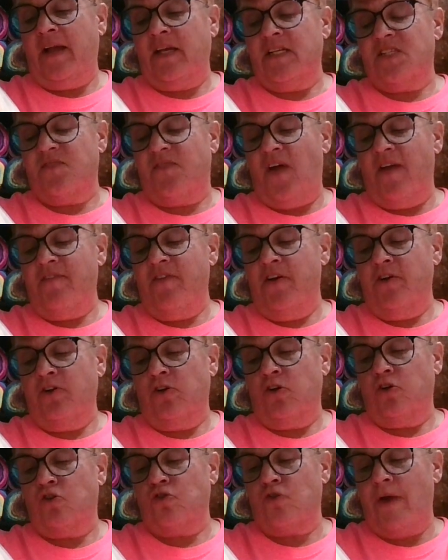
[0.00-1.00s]
it's
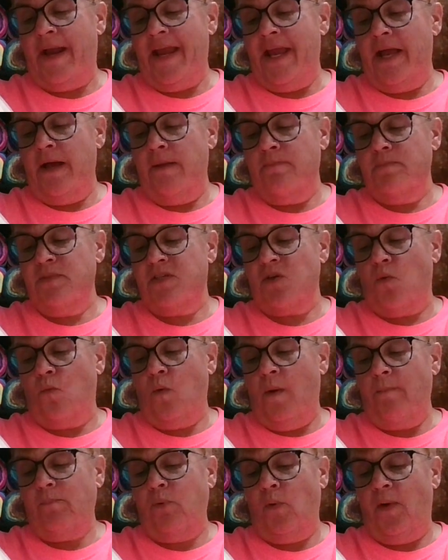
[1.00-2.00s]
500 grams,
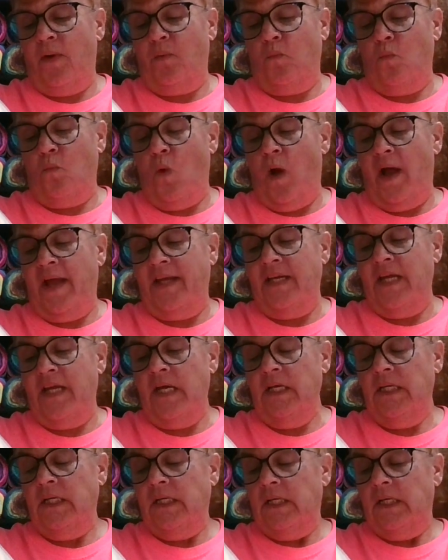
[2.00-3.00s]
1.1
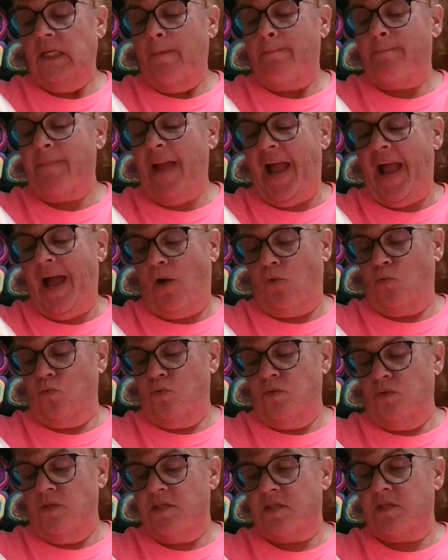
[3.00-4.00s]

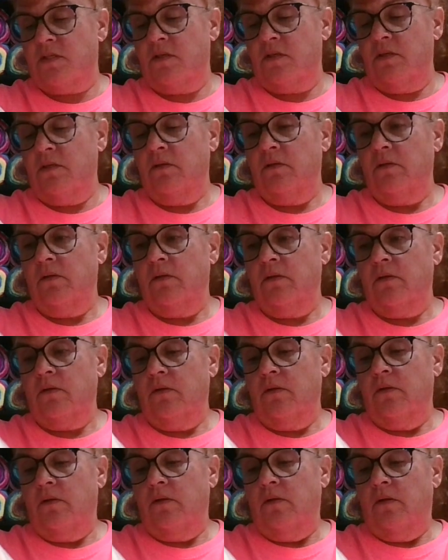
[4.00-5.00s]
pounds
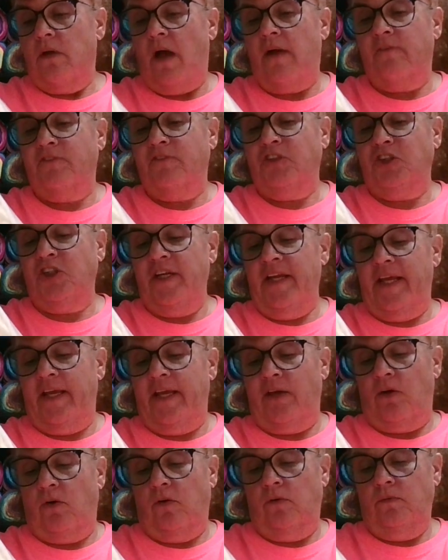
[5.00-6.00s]
of
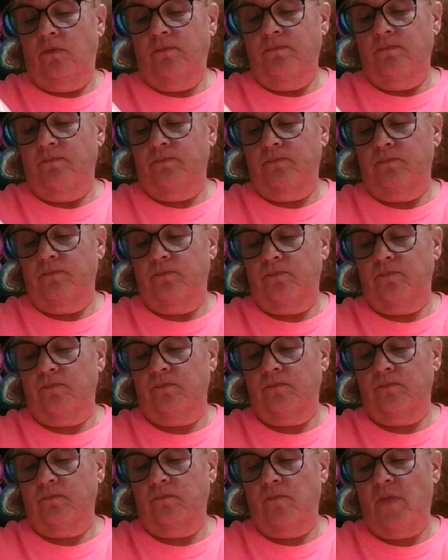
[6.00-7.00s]
chenille.
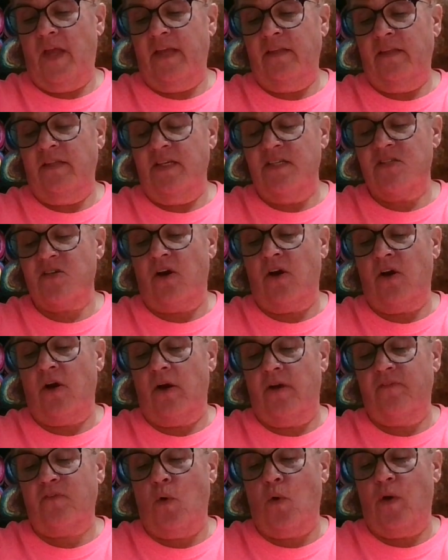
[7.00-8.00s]
And these are,
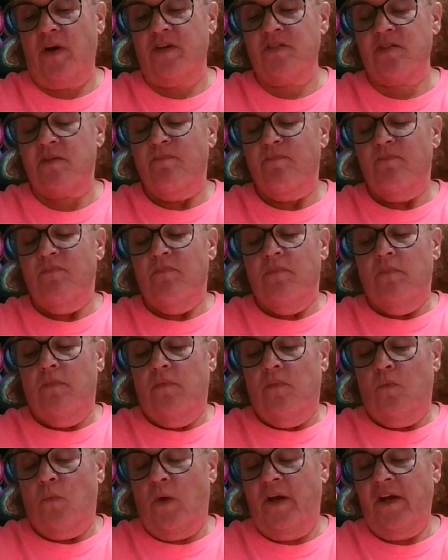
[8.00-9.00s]
of course,
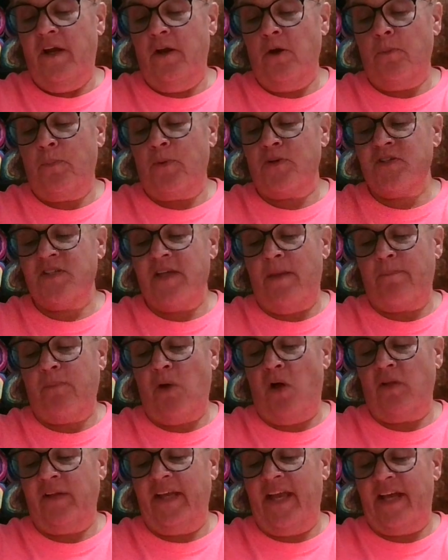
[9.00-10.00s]
100%
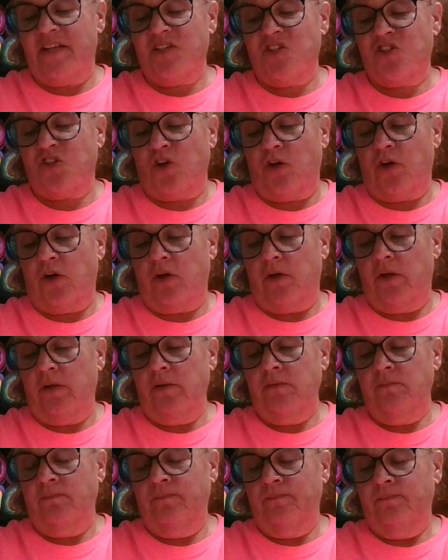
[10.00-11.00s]
polyester.
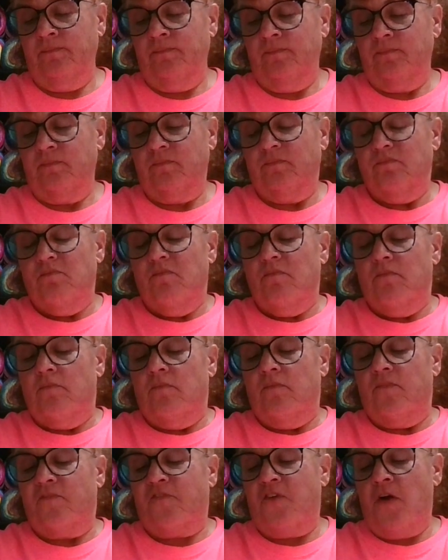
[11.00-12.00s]

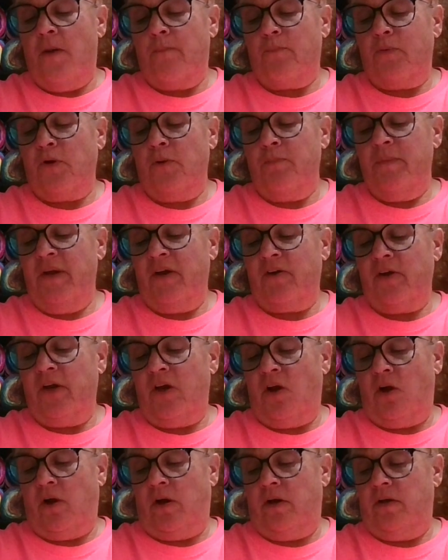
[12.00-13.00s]
from Premier
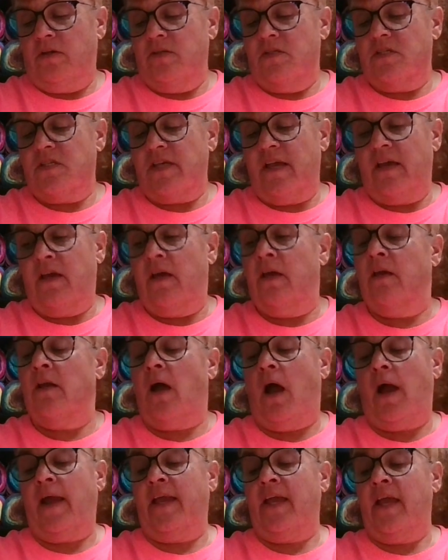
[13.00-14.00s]
Yarns, and
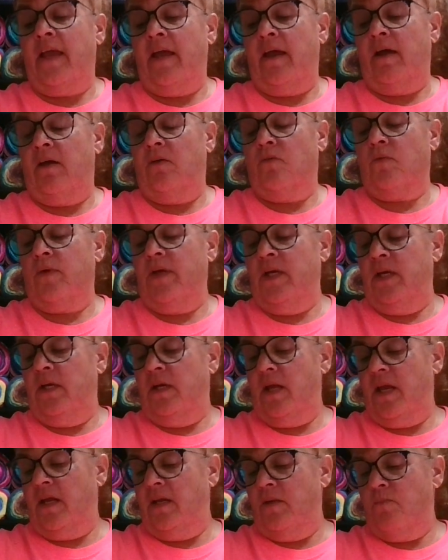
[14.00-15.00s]
I can't read
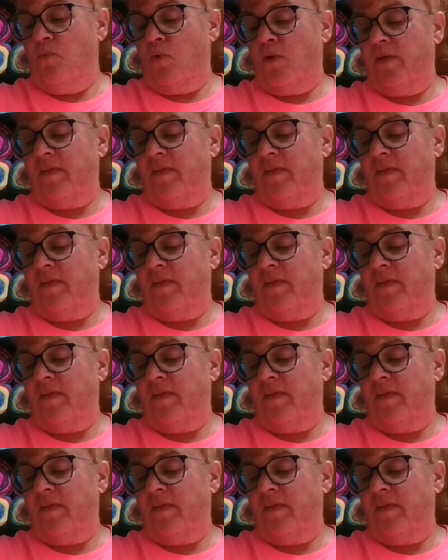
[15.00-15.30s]
any more of